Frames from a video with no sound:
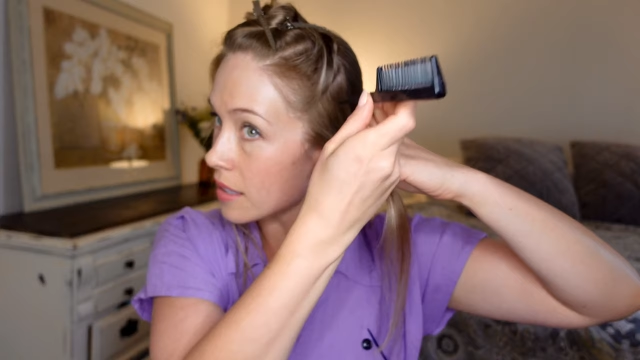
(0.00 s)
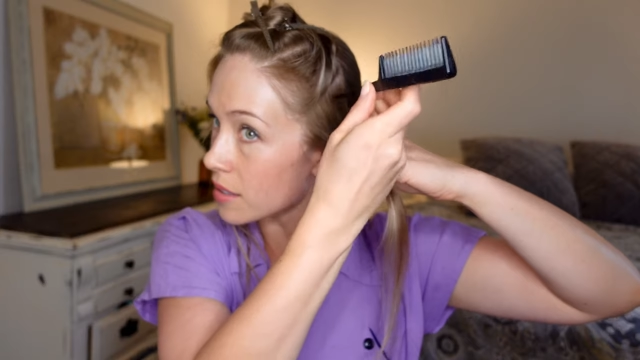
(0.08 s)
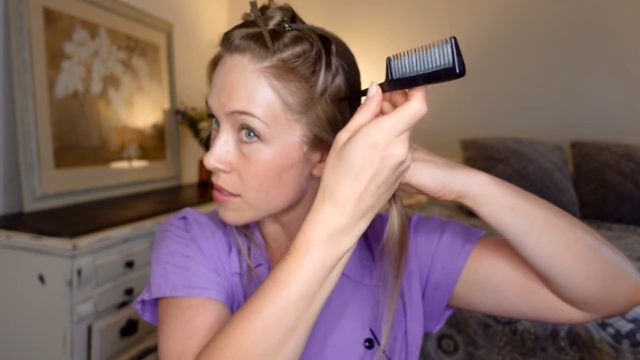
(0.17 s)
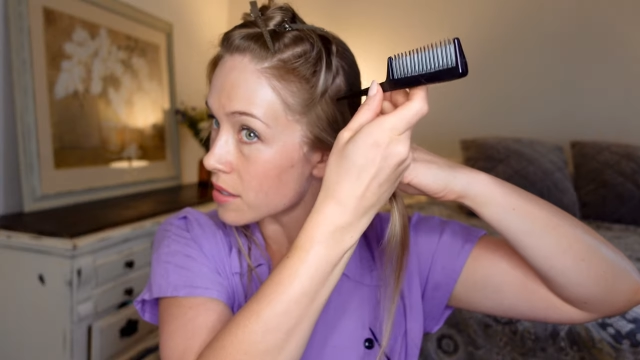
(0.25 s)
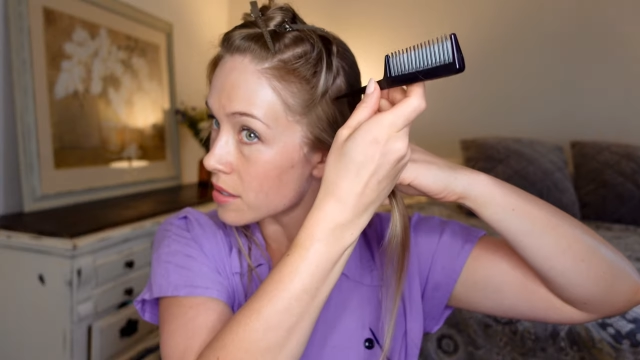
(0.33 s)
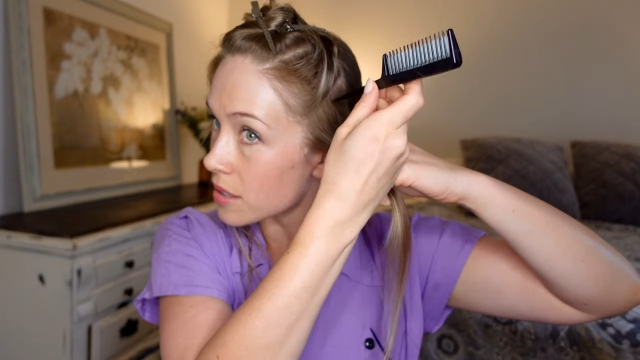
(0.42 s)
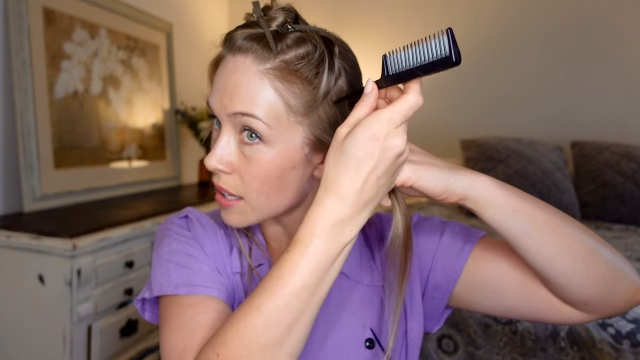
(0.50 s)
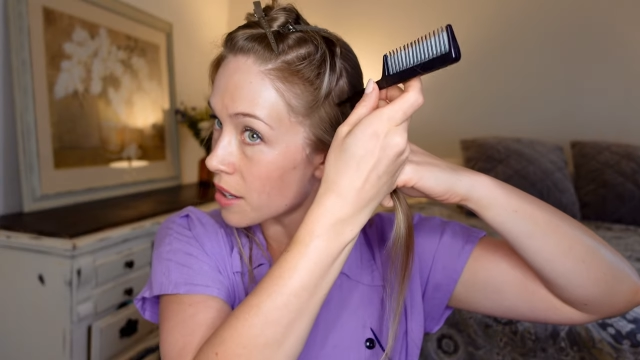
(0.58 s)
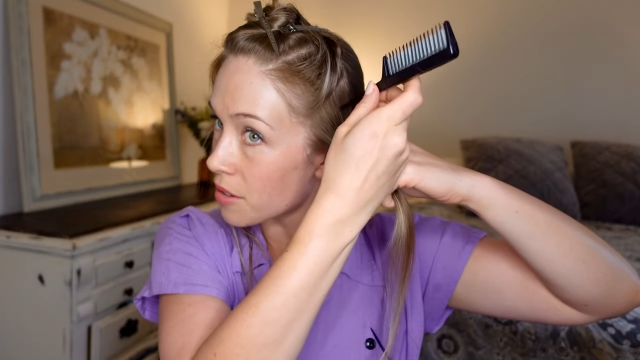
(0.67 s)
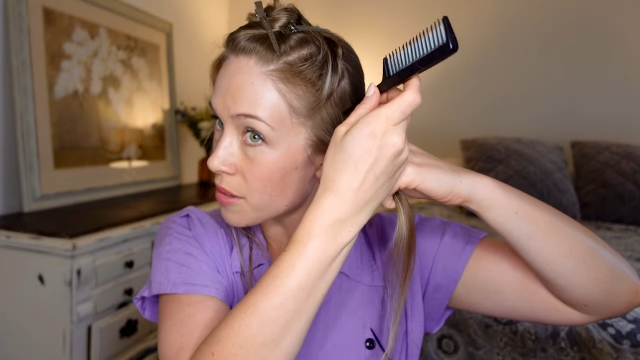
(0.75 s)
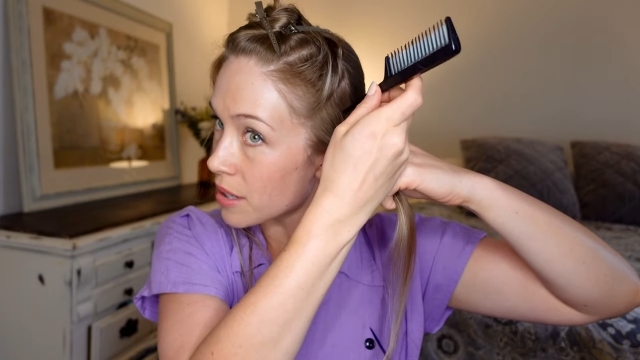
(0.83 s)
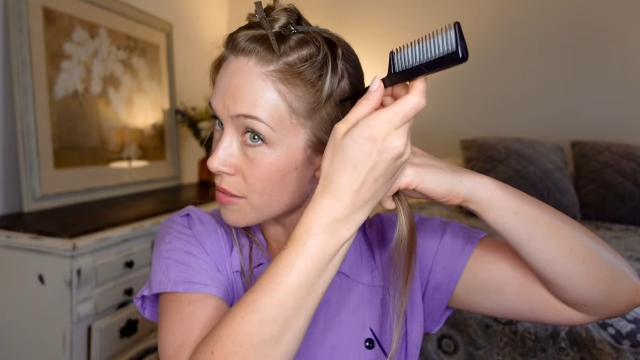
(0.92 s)
You can get
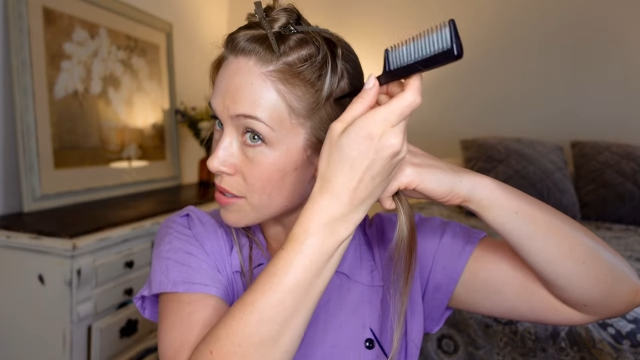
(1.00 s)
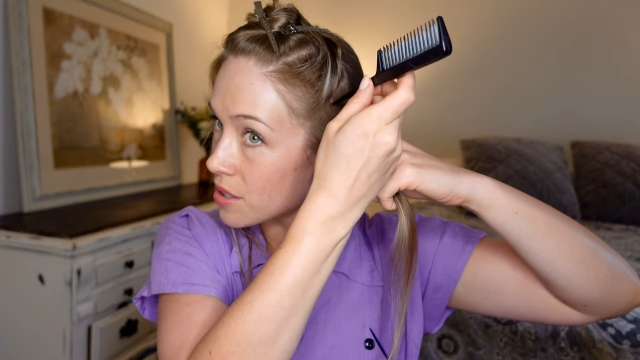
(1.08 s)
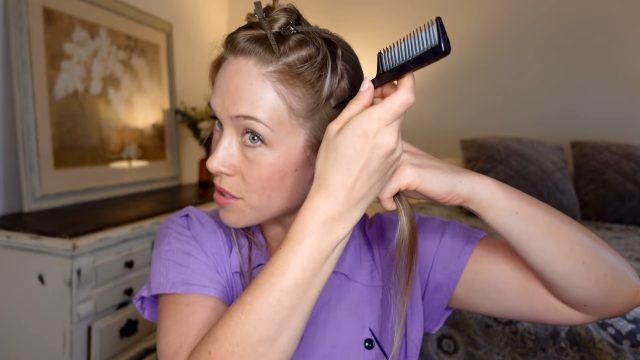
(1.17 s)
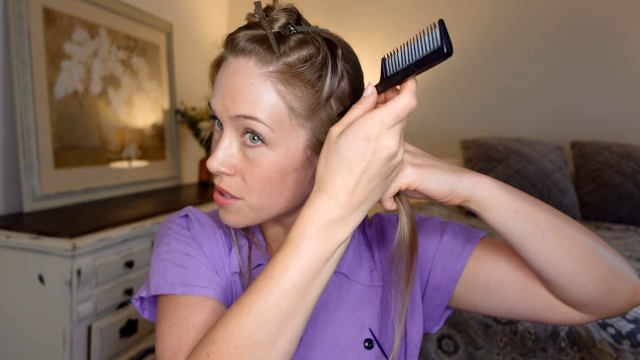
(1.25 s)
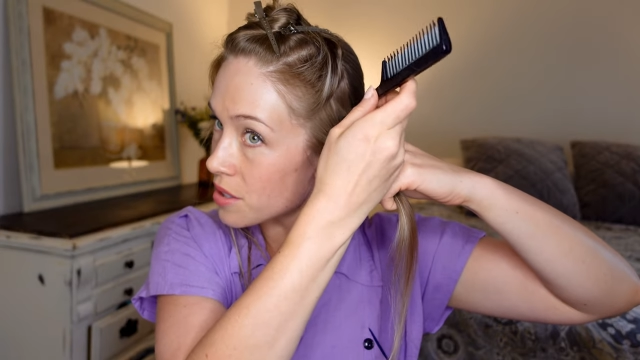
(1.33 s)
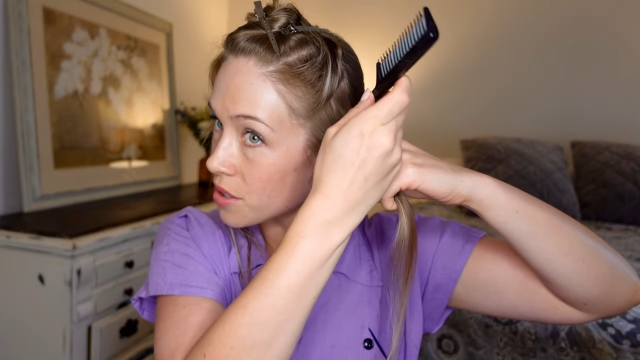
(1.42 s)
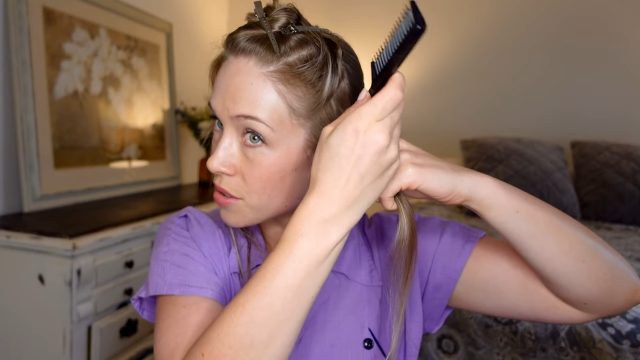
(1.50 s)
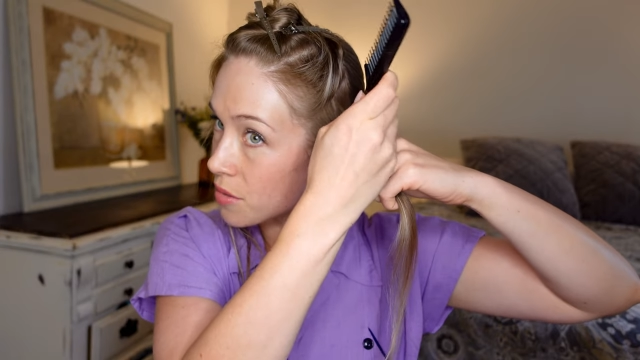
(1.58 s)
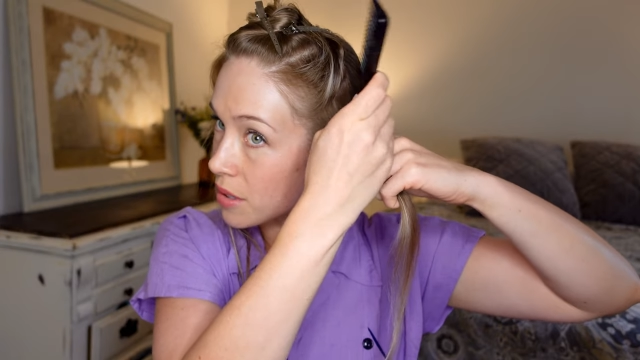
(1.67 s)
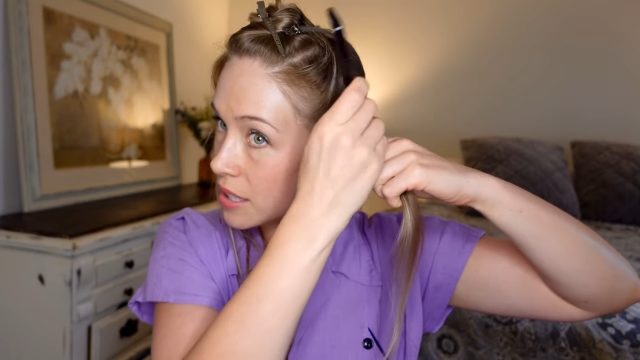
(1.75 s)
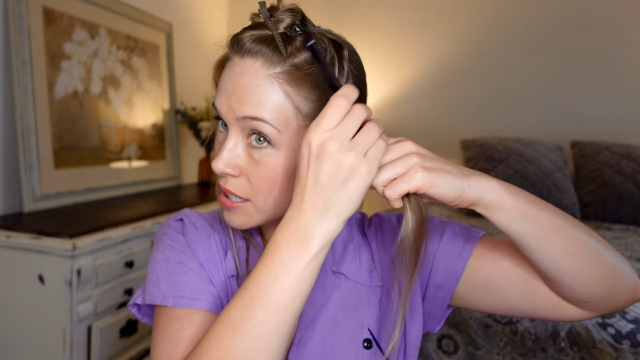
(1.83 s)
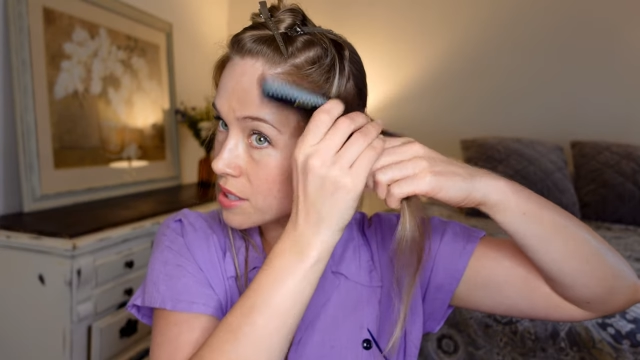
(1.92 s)
away with just two
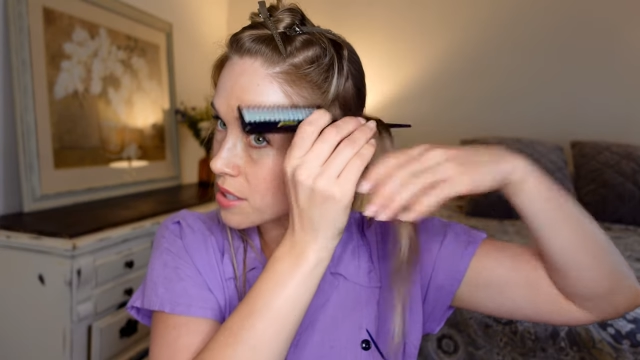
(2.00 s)
on each